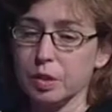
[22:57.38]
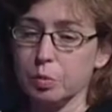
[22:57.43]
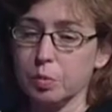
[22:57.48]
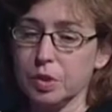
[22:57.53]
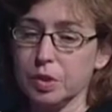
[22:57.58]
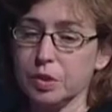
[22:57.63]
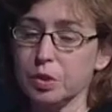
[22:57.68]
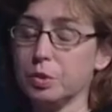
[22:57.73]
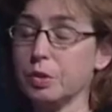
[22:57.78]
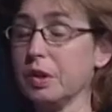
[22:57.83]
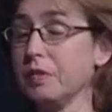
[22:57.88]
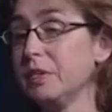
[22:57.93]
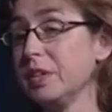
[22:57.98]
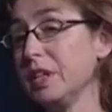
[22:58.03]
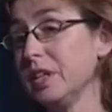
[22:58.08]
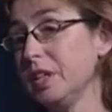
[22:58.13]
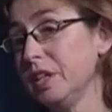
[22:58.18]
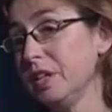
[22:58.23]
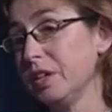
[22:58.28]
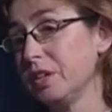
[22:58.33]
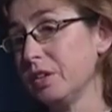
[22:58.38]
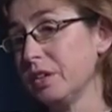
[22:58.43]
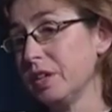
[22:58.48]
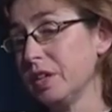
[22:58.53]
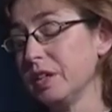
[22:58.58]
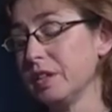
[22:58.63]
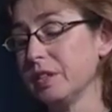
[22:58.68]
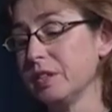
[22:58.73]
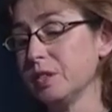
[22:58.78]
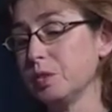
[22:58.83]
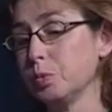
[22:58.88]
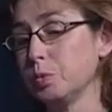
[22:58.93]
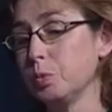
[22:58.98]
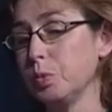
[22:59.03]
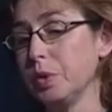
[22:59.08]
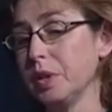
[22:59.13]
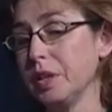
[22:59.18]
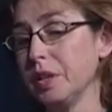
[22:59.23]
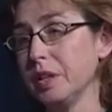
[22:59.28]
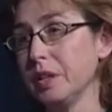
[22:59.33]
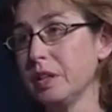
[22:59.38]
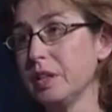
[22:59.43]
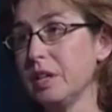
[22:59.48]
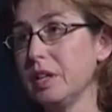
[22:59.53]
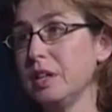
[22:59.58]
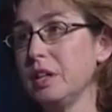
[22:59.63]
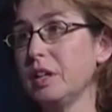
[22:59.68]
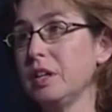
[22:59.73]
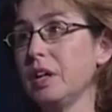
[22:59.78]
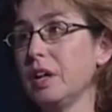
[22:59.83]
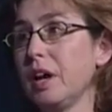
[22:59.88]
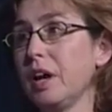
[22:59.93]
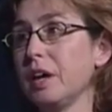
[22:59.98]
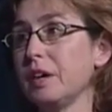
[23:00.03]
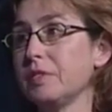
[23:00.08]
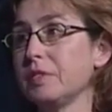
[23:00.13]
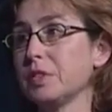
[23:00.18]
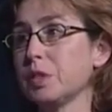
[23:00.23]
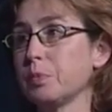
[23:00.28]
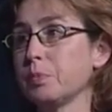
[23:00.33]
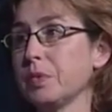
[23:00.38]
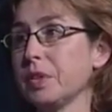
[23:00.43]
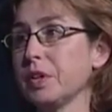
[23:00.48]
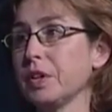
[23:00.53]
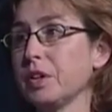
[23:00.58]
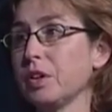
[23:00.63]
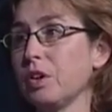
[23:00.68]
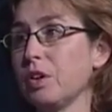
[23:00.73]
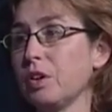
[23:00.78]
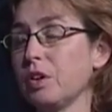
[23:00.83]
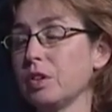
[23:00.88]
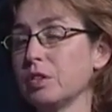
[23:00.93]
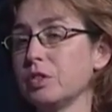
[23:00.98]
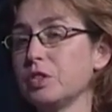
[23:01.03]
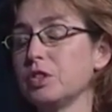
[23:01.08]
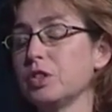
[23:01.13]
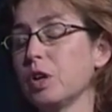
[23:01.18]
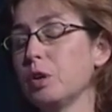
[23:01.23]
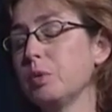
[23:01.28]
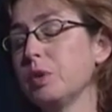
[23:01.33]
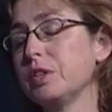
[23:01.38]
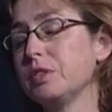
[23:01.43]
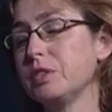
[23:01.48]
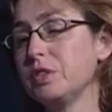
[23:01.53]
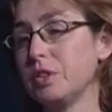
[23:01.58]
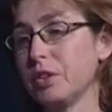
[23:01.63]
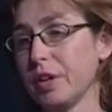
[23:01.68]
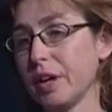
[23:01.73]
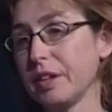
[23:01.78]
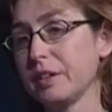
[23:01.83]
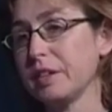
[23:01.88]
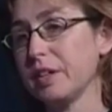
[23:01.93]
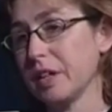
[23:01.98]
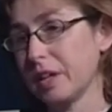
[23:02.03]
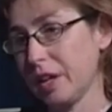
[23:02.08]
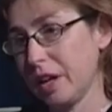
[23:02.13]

that we do every year is we have something called Show Us Your Ethnic